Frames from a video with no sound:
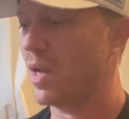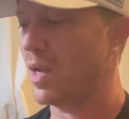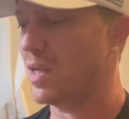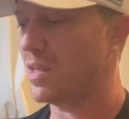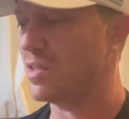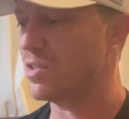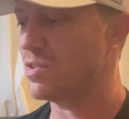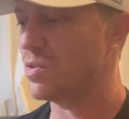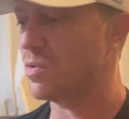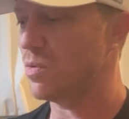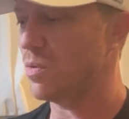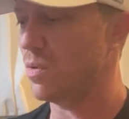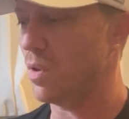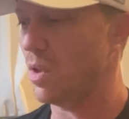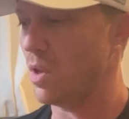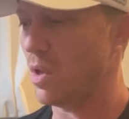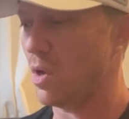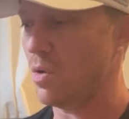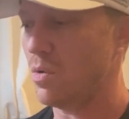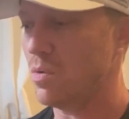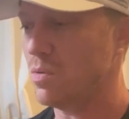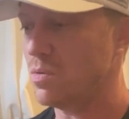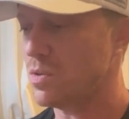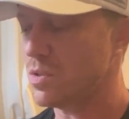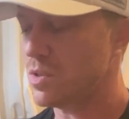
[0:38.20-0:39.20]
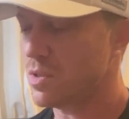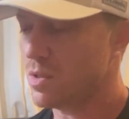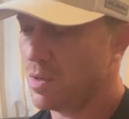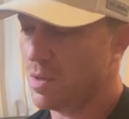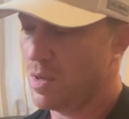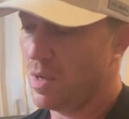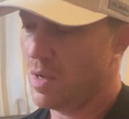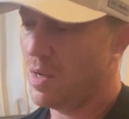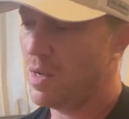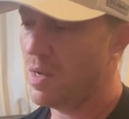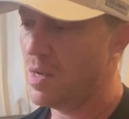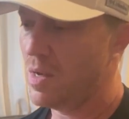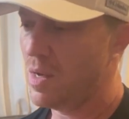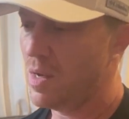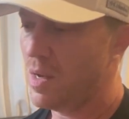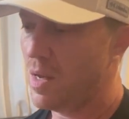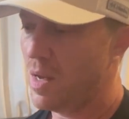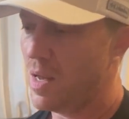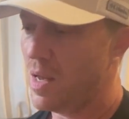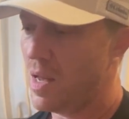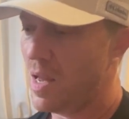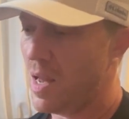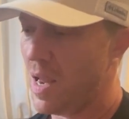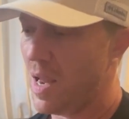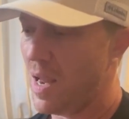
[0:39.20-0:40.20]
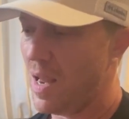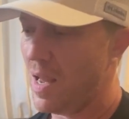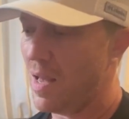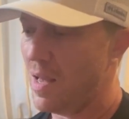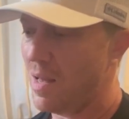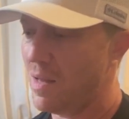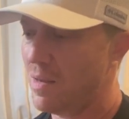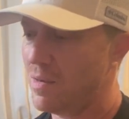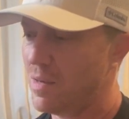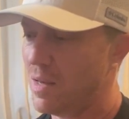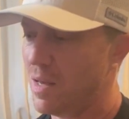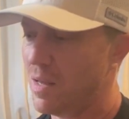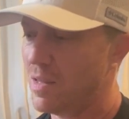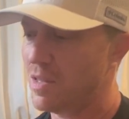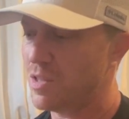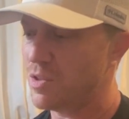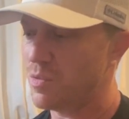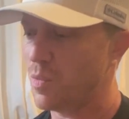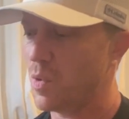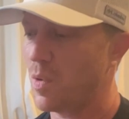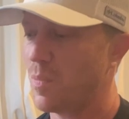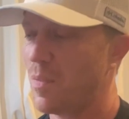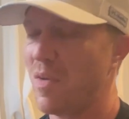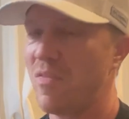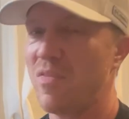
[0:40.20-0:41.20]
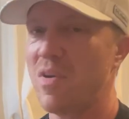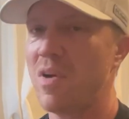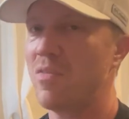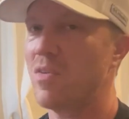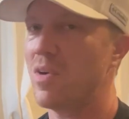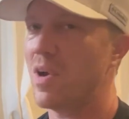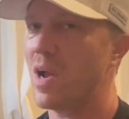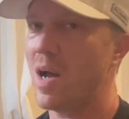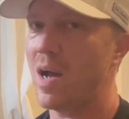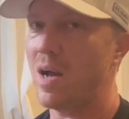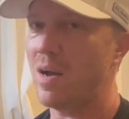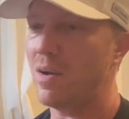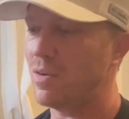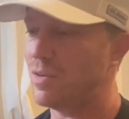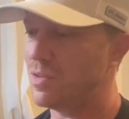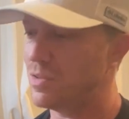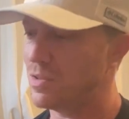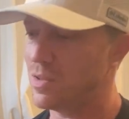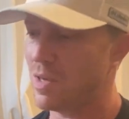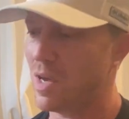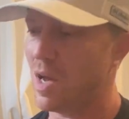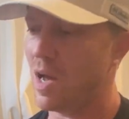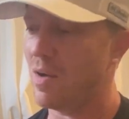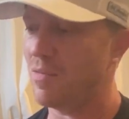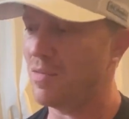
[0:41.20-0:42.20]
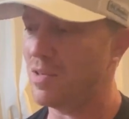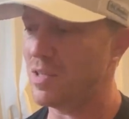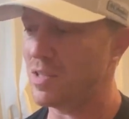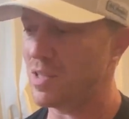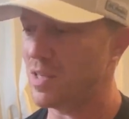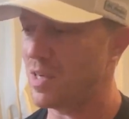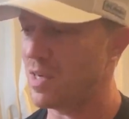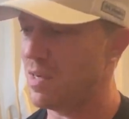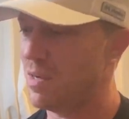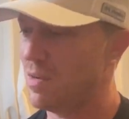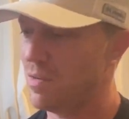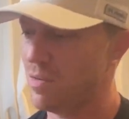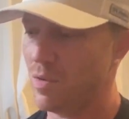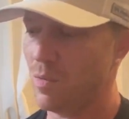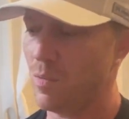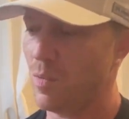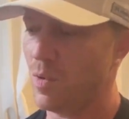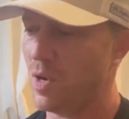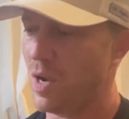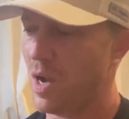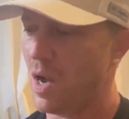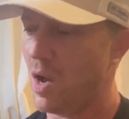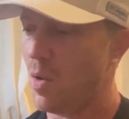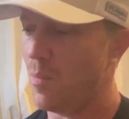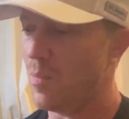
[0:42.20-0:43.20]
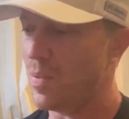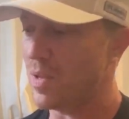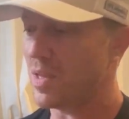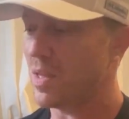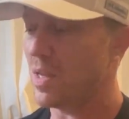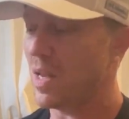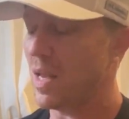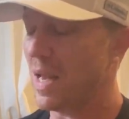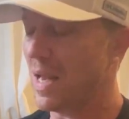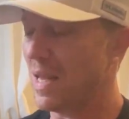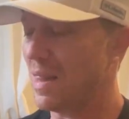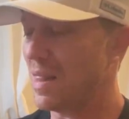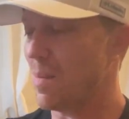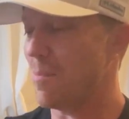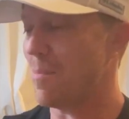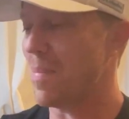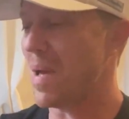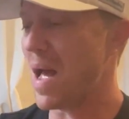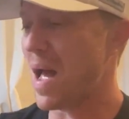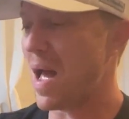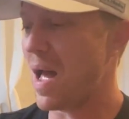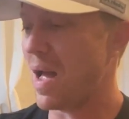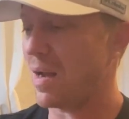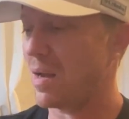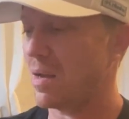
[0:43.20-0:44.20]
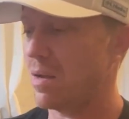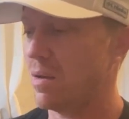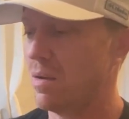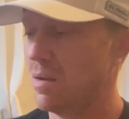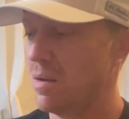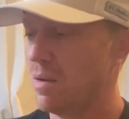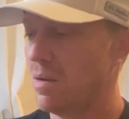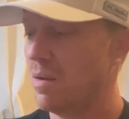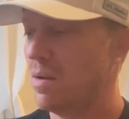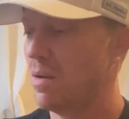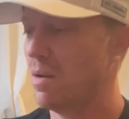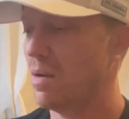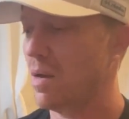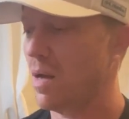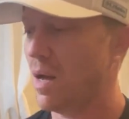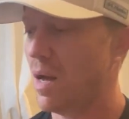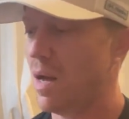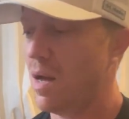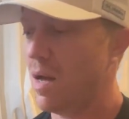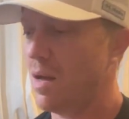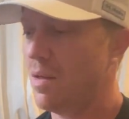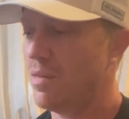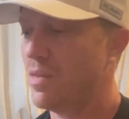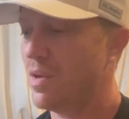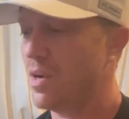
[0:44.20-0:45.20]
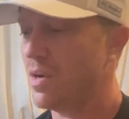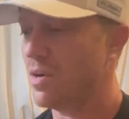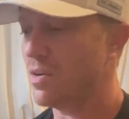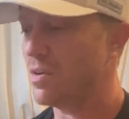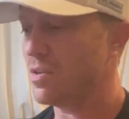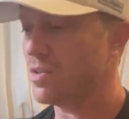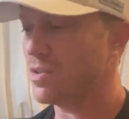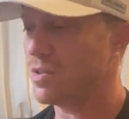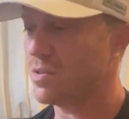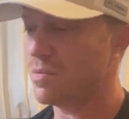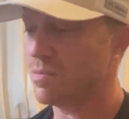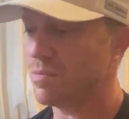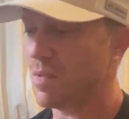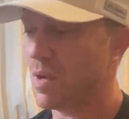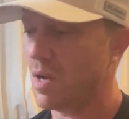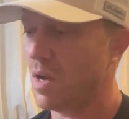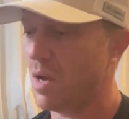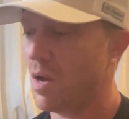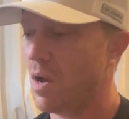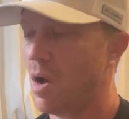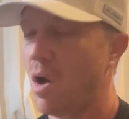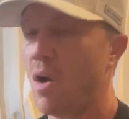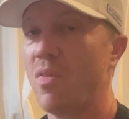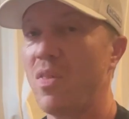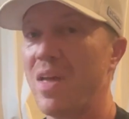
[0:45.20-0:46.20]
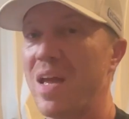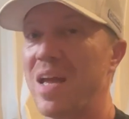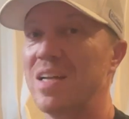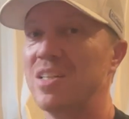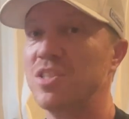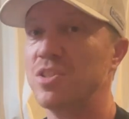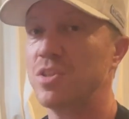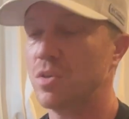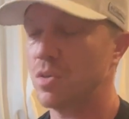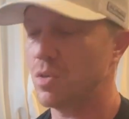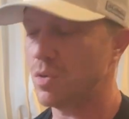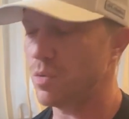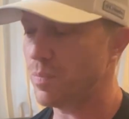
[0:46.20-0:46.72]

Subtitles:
into Lowe's, and this is one of my favorite aisles, obviously the wood aisle, but in the back, there's all the edge glued